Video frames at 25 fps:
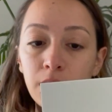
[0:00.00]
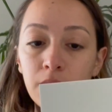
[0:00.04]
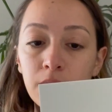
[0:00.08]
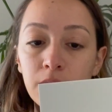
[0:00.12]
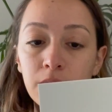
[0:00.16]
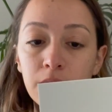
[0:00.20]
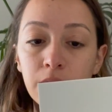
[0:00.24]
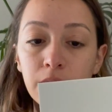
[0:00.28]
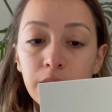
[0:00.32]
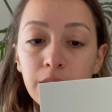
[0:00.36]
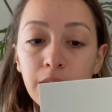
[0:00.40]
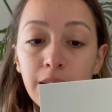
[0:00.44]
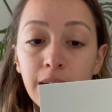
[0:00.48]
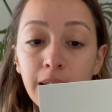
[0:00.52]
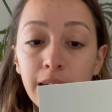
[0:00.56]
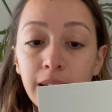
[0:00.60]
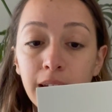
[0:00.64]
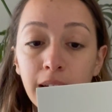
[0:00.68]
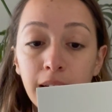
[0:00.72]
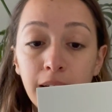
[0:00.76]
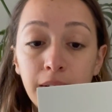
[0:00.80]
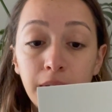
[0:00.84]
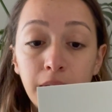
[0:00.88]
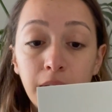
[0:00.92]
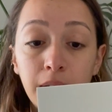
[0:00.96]
So then I
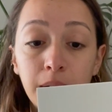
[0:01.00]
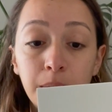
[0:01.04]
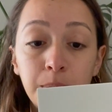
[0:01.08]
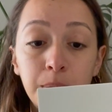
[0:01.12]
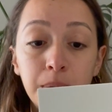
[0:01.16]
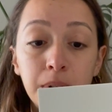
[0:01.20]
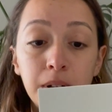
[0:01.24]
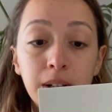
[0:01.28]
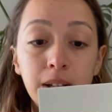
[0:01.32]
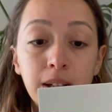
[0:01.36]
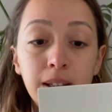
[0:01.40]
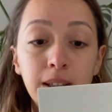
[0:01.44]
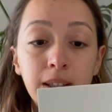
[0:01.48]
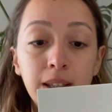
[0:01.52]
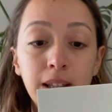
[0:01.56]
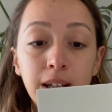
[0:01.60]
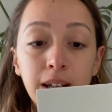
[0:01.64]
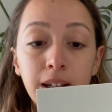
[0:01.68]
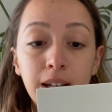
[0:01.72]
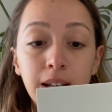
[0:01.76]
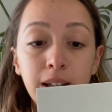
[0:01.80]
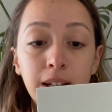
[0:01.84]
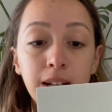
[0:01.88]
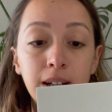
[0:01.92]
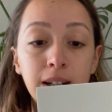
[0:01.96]
gave up, and
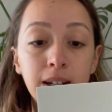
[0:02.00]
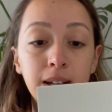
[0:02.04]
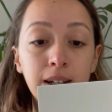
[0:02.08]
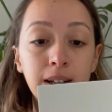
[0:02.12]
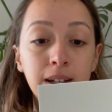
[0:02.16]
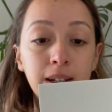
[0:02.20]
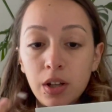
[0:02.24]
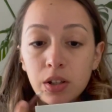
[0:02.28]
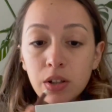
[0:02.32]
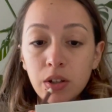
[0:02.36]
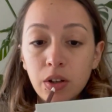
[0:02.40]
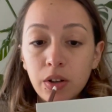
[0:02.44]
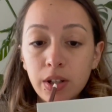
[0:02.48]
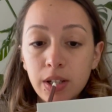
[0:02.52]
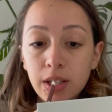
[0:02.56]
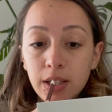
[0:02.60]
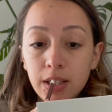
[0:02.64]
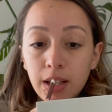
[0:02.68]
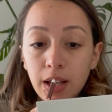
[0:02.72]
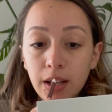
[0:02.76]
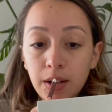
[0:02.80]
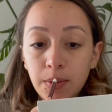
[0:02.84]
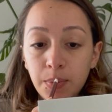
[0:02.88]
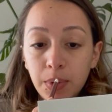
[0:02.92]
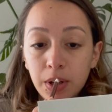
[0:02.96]
then so
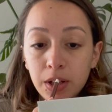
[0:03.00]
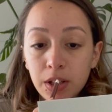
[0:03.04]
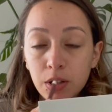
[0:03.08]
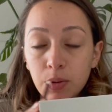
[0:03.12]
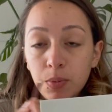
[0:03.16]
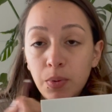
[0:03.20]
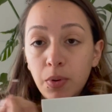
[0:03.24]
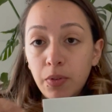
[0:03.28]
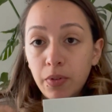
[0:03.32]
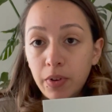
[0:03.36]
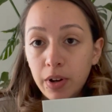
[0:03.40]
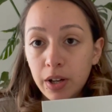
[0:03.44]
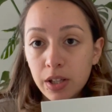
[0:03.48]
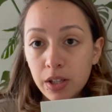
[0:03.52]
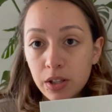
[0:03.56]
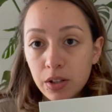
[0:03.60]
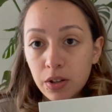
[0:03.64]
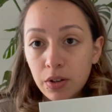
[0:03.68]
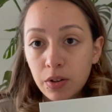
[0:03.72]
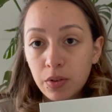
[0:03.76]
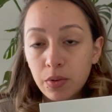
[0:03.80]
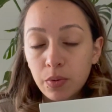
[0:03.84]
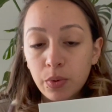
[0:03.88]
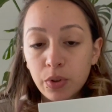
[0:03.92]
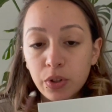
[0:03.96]
instead my
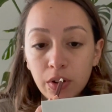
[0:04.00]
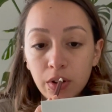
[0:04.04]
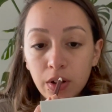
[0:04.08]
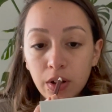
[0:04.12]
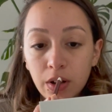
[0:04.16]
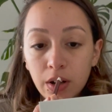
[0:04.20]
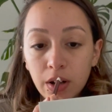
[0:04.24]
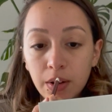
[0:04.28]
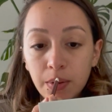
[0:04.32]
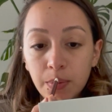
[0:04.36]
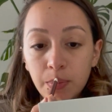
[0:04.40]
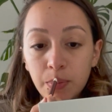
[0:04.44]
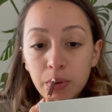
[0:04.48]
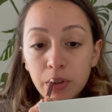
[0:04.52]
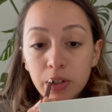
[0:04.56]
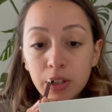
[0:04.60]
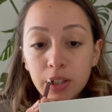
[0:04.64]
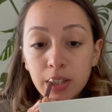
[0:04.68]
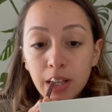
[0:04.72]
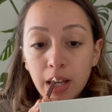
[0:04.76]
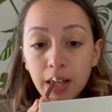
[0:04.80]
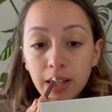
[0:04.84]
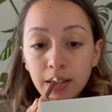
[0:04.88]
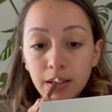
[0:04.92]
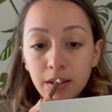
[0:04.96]
supervisor was gonna
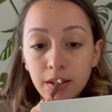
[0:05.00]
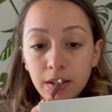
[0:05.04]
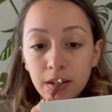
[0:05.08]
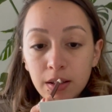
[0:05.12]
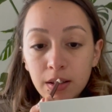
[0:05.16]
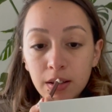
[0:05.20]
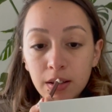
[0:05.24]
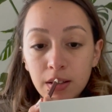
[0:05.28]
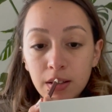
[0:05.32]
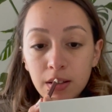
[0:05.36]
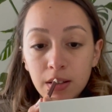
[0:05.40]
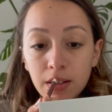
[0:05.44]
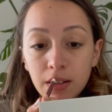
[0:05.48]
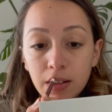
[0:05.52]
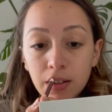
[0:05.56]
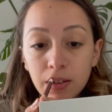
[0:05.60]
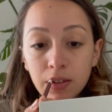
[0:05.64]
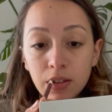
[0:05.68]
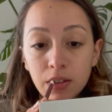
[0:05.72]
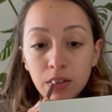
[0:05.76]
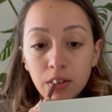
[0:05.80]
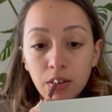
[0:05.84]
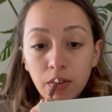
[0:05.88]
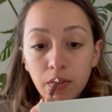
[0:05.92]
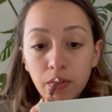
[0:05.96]
present on
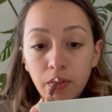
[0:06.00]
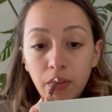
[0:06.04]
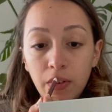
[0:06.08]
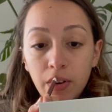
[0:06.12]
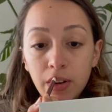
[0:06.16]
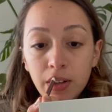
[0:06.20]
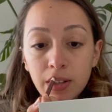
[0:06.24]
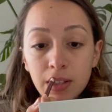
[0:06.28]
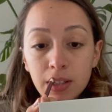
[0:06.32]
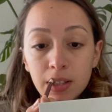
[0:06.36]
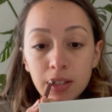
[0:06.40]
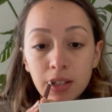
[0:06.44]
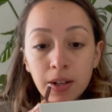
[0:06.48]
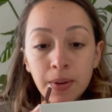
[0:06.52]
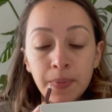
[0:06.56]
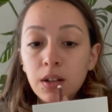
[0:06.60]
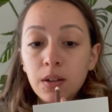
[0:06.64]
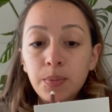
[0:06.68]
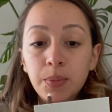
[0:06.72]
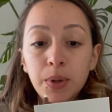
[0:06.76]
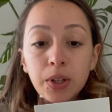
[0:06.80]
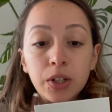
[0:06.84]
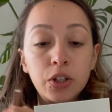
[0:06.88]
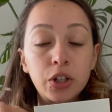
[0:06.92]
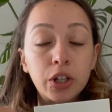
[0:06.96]
this conference,
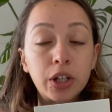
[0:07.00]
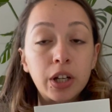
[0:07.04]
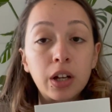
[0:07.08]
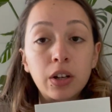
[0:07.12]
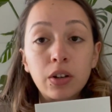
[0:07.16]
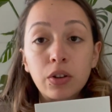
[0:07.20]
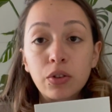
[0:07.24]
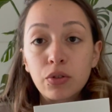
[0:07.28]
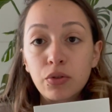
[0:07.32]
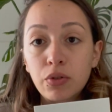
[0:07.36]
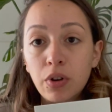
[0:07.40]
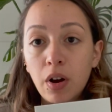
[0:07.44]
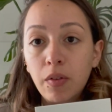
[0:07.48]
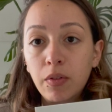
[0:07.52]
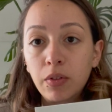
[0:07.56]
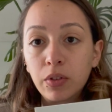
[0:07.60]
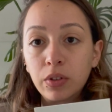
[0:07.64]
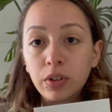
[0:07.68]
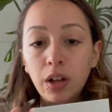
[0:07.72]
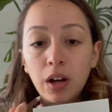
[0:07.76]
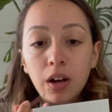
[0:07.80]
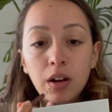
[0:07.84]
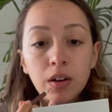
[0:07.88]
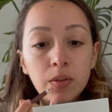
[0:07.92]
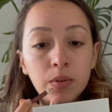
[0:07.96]
but she cannot travel
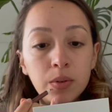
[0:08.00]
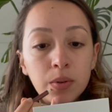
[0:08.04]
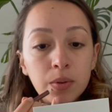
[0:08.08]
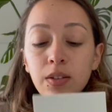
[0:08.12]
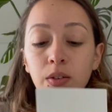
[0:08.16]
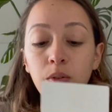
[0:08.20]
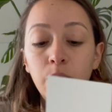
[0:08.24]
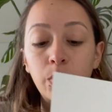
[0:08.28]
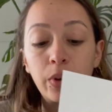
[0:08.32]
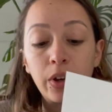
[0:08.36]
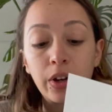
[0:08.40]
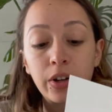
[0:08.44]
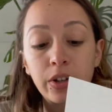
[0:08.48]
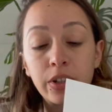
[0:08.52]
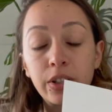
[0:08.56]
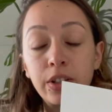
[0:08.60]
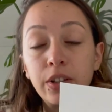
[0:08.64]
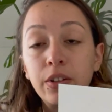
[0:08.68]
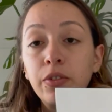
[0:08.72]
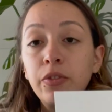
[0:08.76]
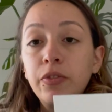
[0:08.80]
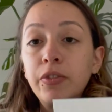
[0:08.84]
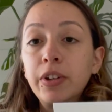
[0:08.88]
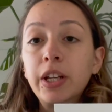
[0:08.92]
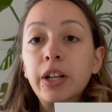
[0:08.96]
now. We are
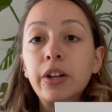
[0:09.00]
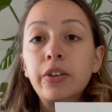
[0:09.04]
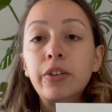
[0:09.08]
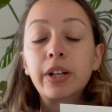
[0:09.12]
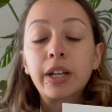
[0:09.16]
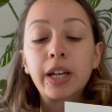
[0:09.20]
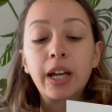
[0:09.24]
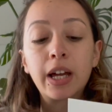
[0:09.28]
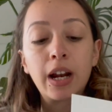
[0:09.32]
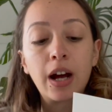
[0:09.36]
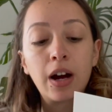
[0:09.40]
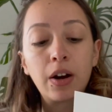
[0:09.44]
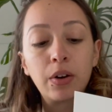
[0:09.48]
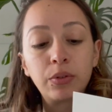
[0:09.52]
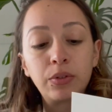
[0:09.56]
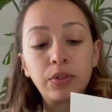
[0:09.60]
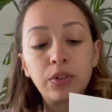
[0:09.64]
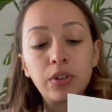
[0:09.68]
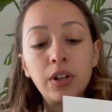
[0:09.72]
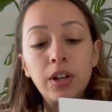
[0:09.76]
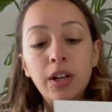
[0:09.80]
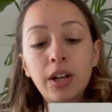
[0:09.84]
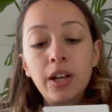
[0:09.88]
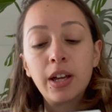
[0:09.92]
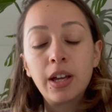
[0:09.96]
still figuring it out
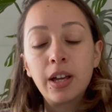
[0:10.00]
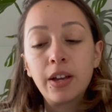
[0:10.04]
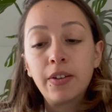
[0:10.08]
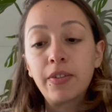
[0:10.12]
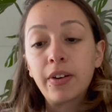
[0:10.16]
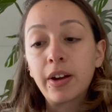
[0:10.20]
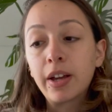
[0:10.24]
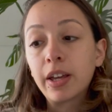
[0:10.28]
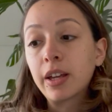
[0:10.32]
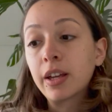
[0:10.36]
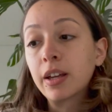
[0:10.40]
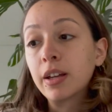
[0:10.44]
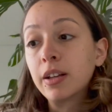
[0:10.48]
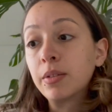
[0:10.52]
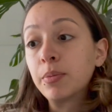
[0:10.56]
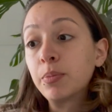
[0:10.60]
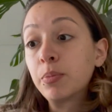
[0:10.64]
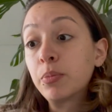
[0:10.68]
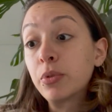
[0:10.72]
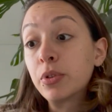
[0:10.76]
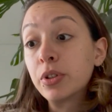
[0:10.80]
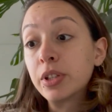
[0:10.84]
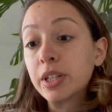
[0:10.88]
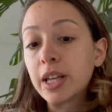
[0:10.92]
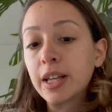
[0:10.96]
if I can
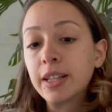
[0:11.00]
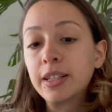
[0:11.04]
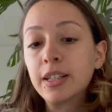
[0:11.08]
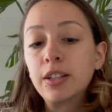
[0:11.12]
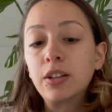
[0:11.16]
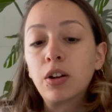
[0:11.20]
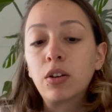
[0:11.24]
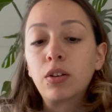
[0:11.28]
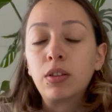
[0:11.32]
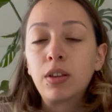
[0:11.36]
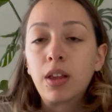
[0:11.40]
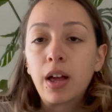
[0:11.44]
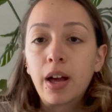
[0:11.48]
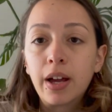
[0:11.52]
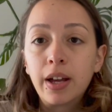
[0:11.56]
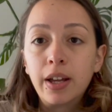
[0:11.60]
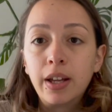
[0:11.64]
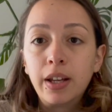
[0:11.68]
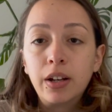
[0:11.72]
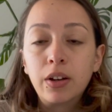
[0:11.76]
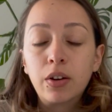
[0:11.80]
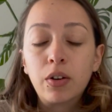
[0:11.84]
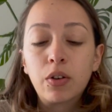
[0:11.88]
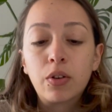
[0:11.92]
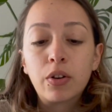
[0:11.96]
present it
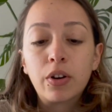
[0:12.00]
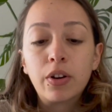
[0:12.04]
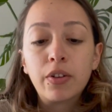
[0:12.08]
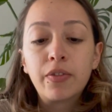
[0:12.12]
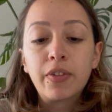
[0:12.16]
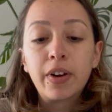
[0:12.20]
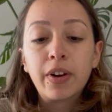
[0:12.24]
online or if